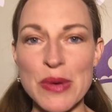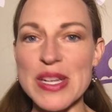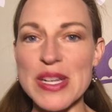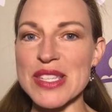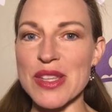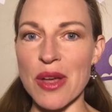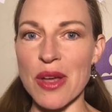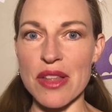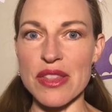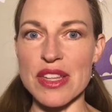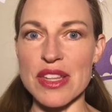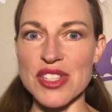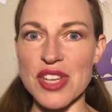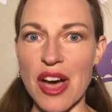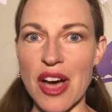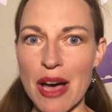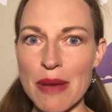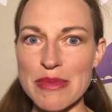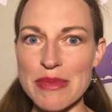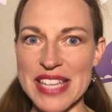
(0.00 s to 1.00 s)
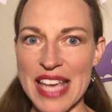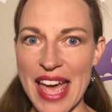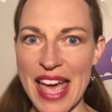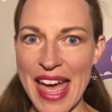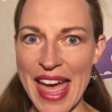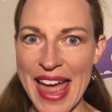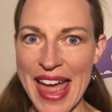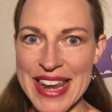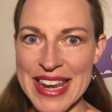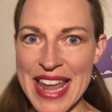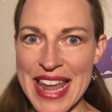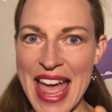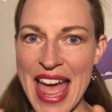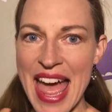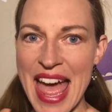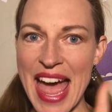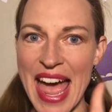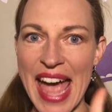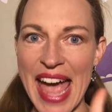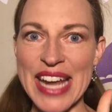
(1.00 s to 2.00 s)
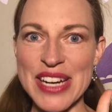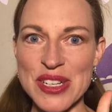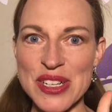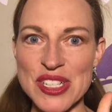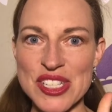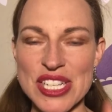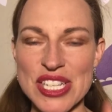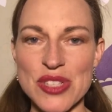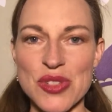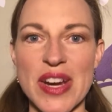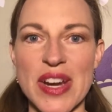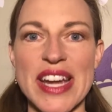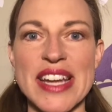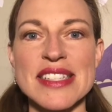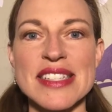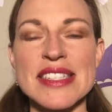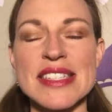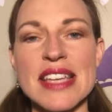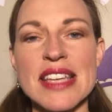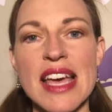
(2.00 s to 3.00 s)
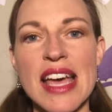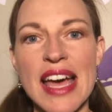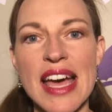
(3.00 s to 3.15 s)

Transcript: It's called the Top 10 Energy Drains,